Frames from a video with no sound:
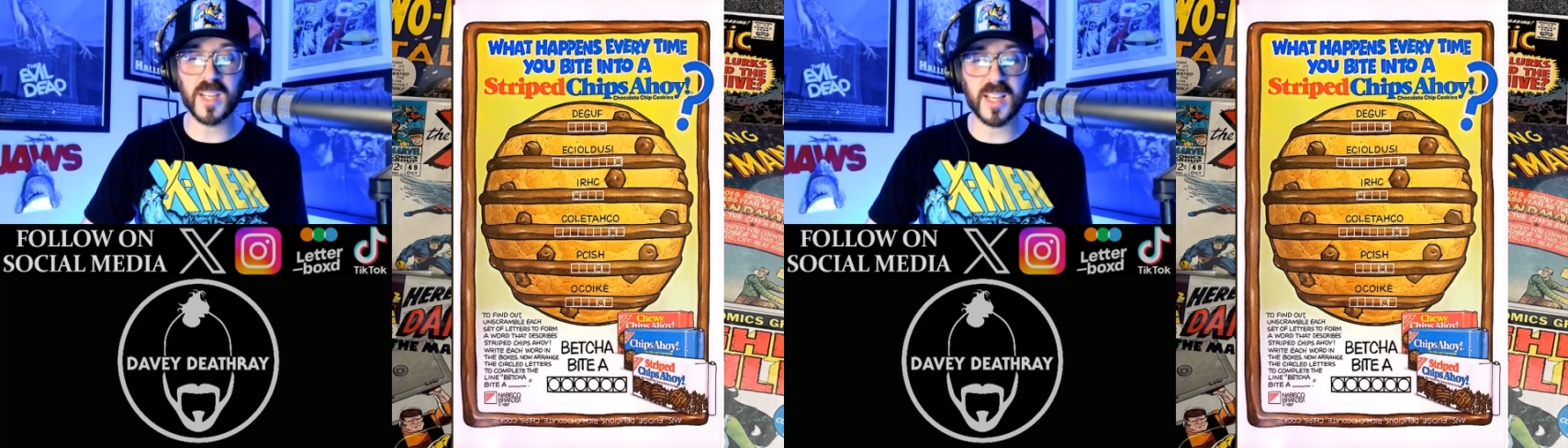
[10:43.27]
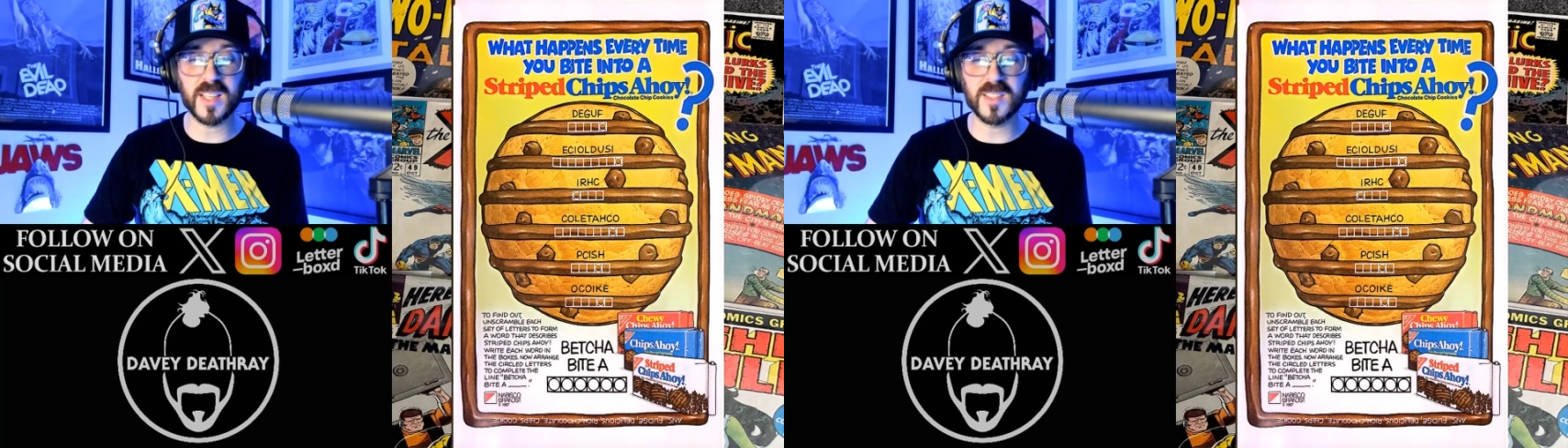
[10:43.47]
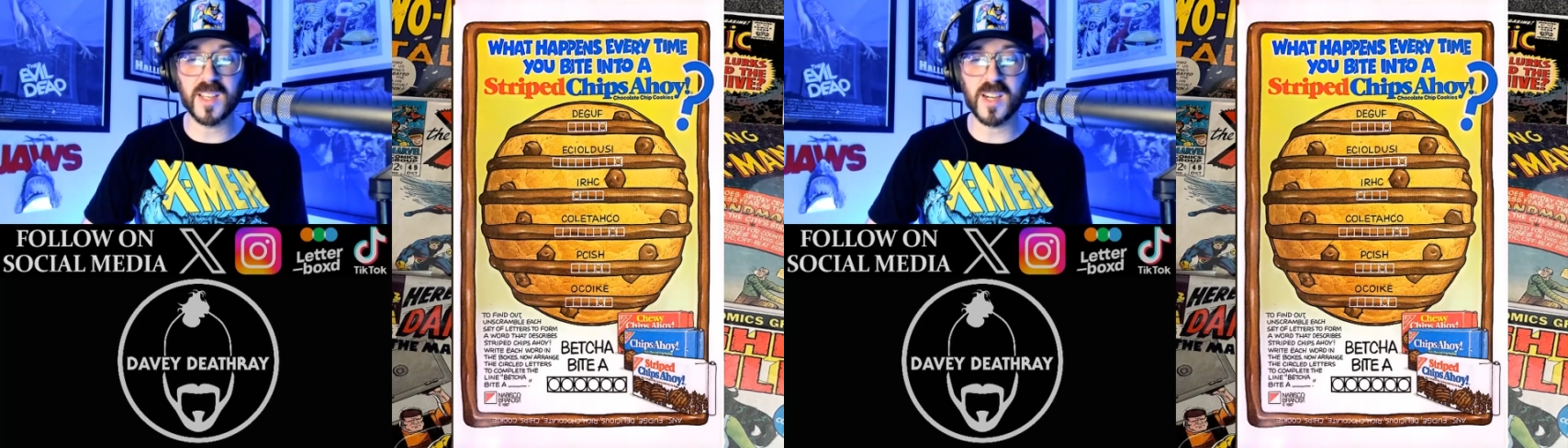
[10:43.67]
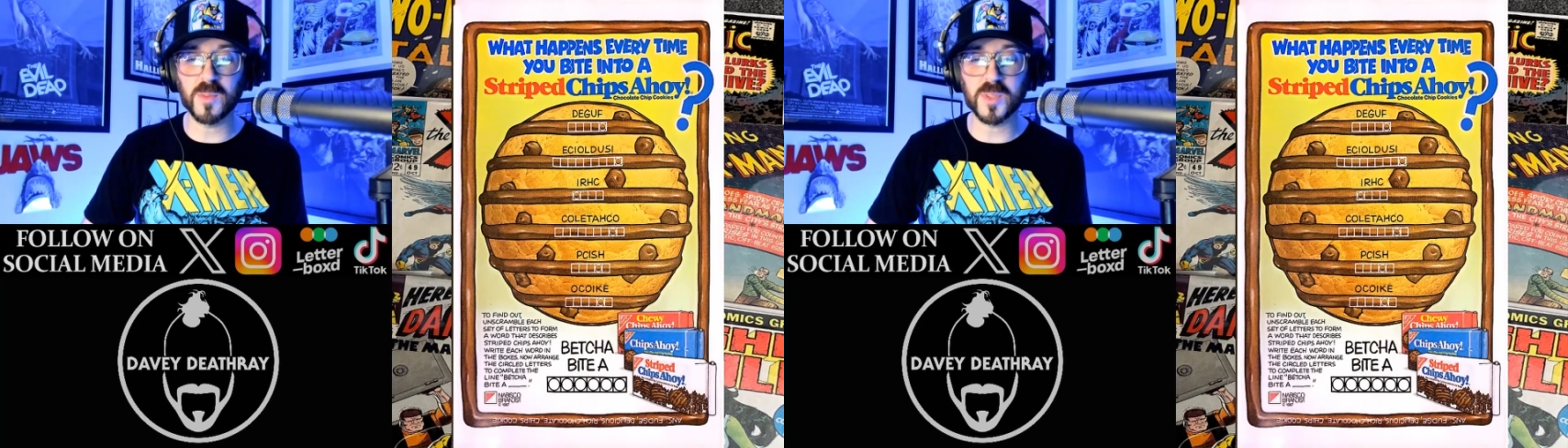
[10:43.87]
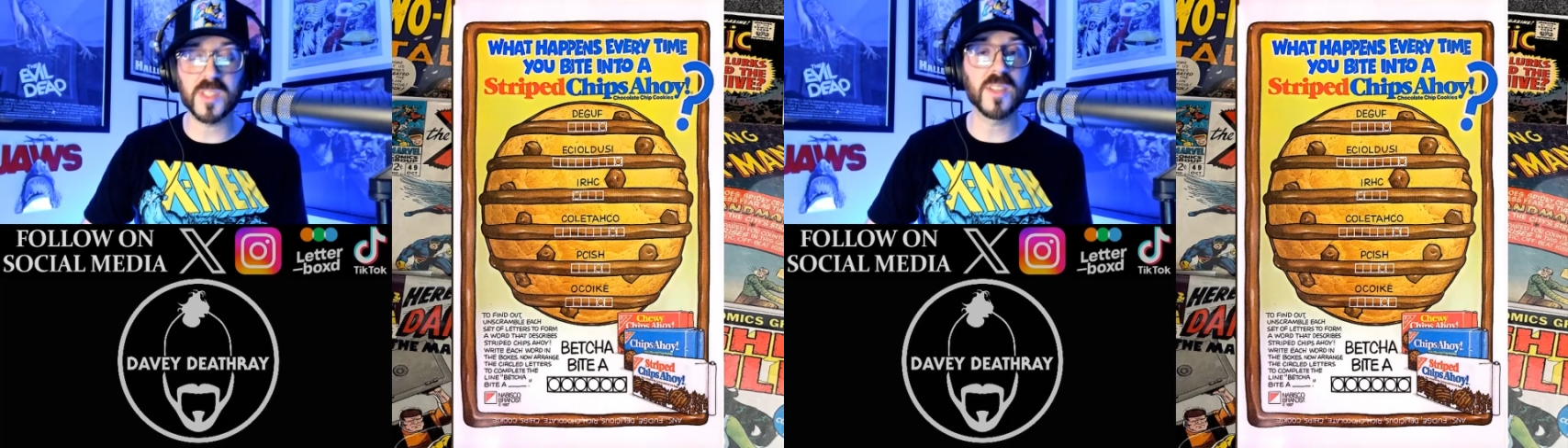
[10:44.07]
and
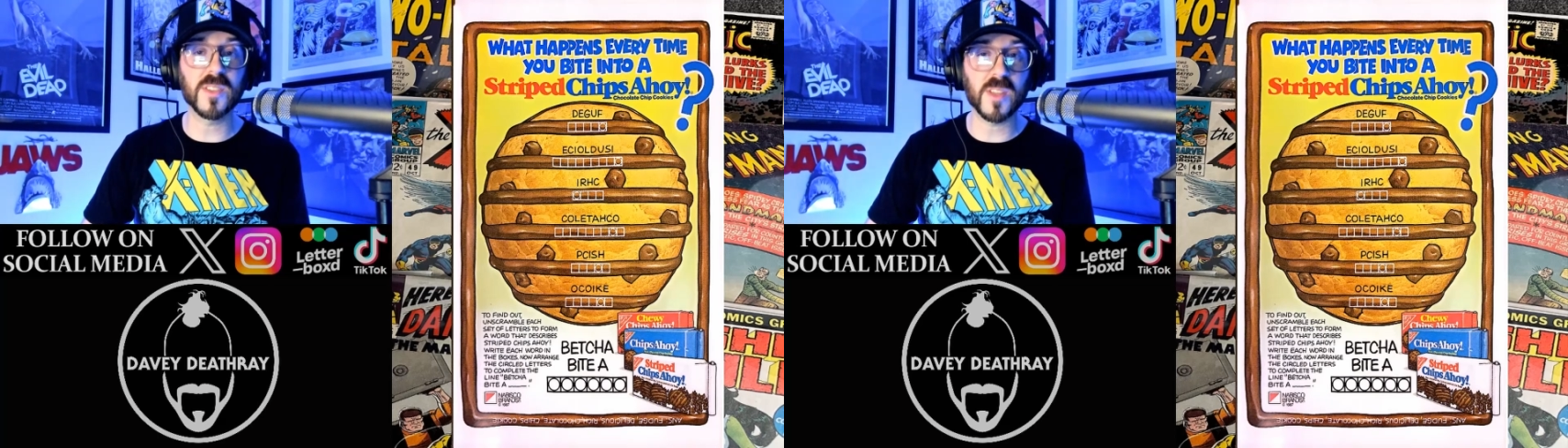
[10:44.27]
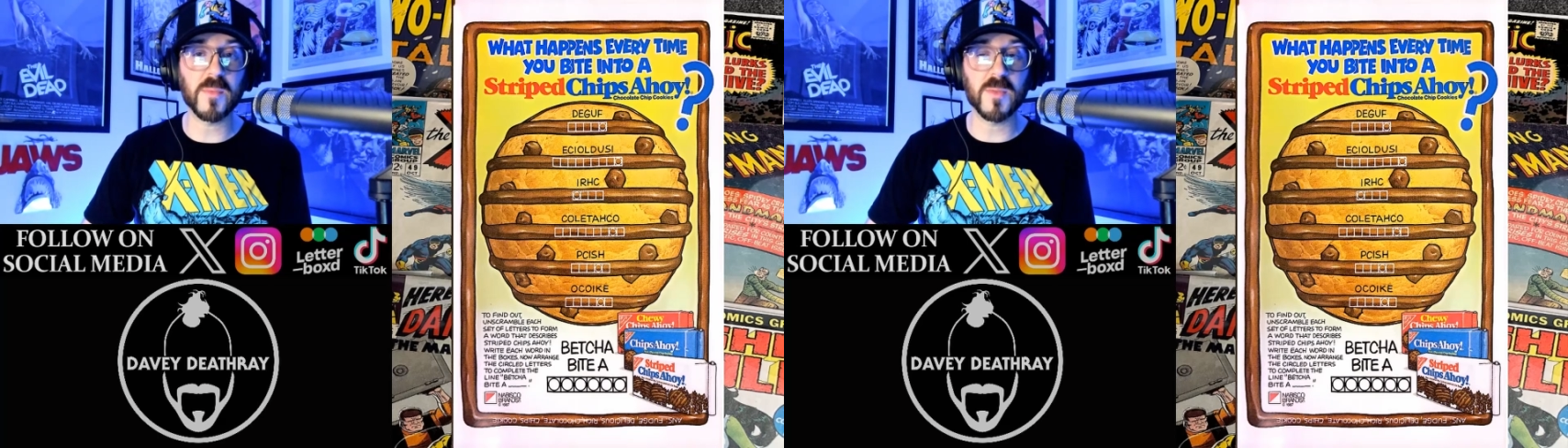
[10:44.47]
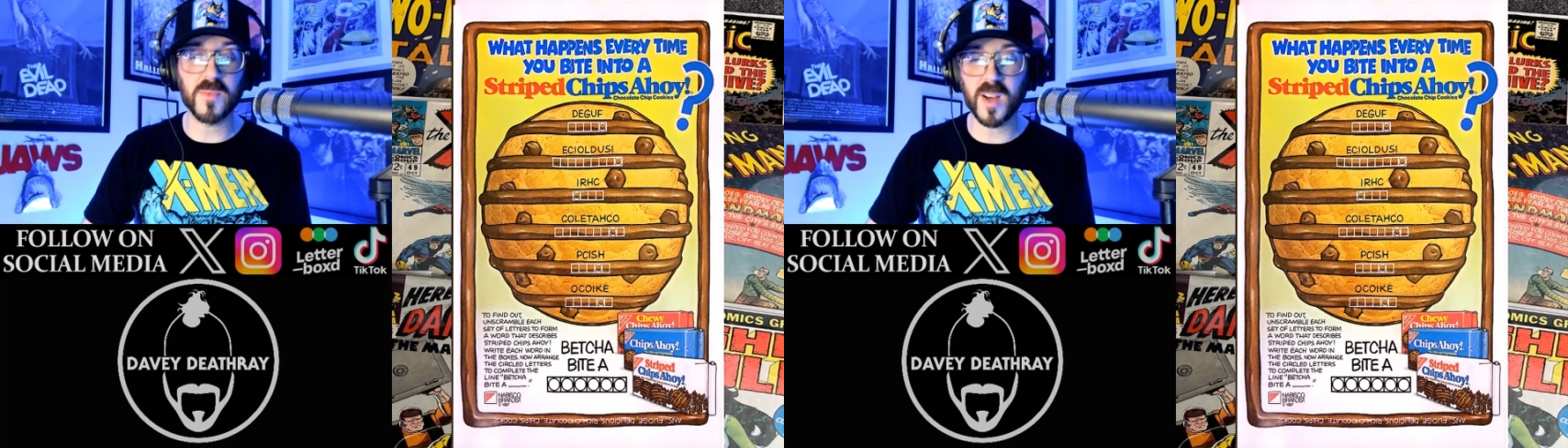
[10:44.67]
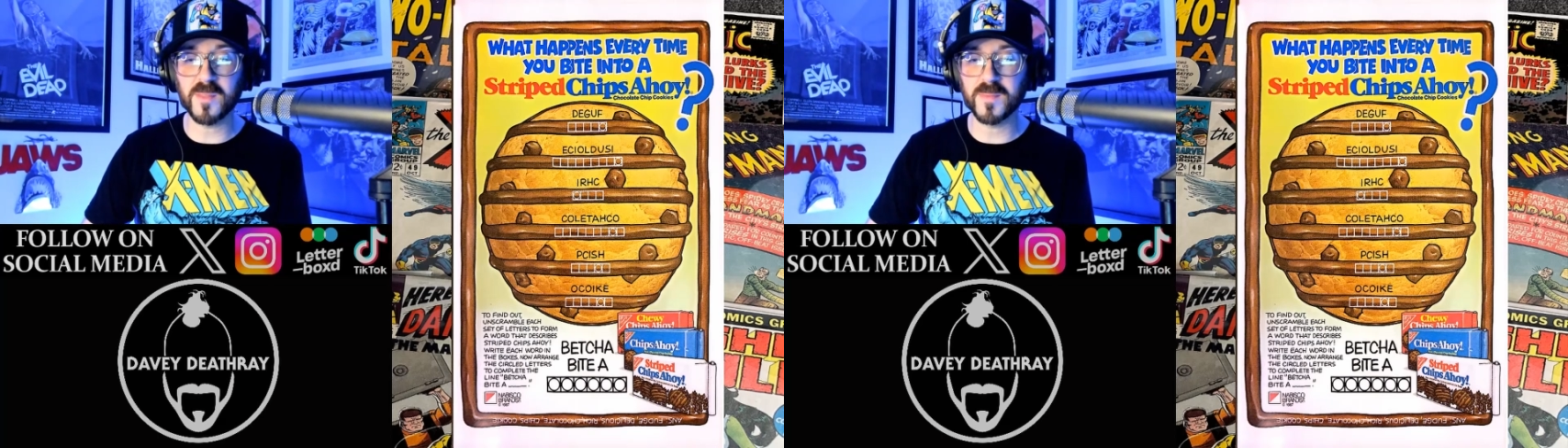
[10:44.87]
we'll send you something fun.